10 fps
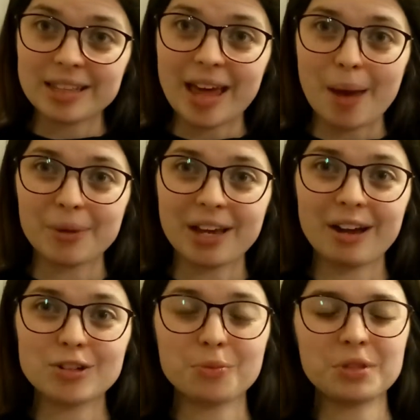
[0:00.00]
them and
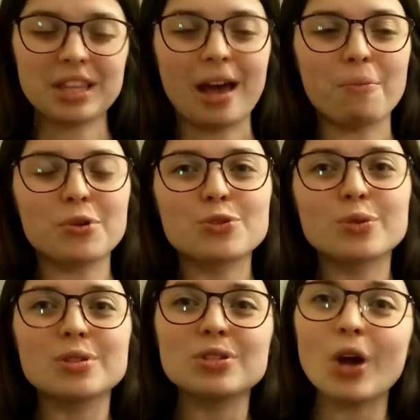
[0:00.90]
catch up with them, which
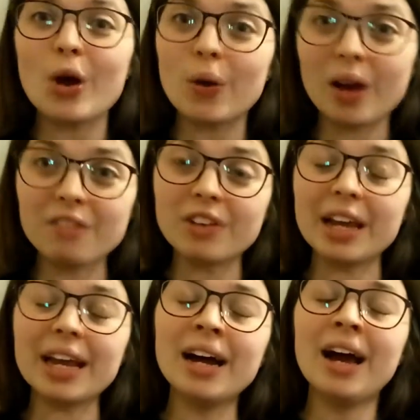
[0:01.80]
was so lovely.